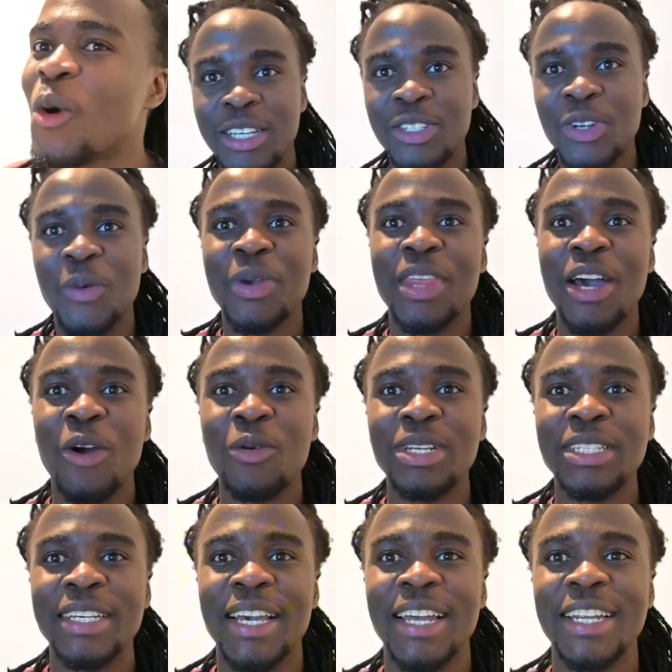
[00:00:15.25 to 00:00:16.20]
So without
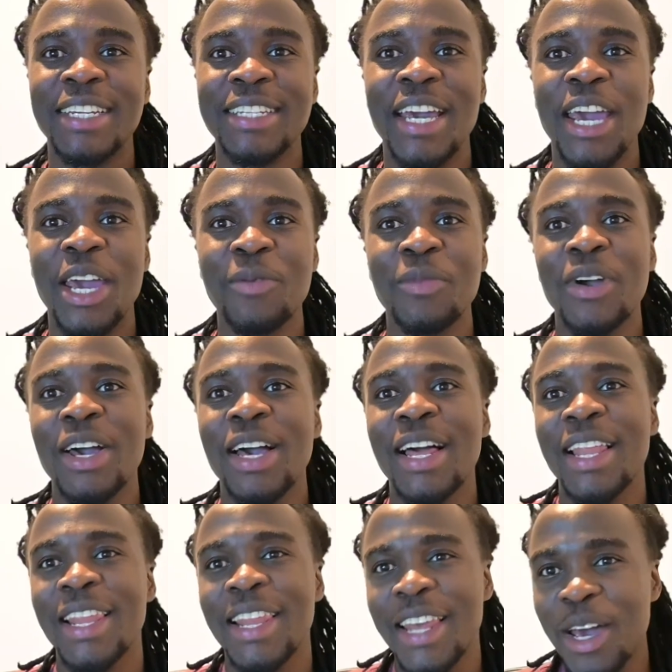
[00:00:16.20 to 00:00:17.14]
wasting any time,
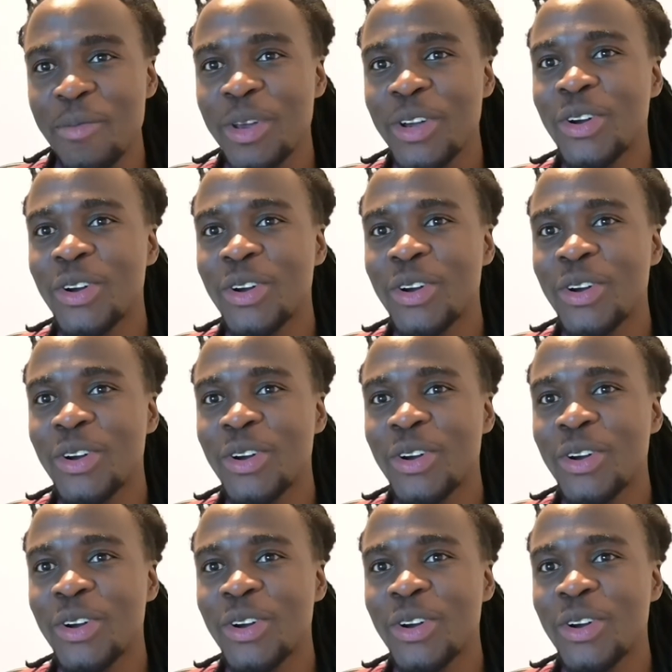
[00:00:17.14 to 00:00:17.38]
let me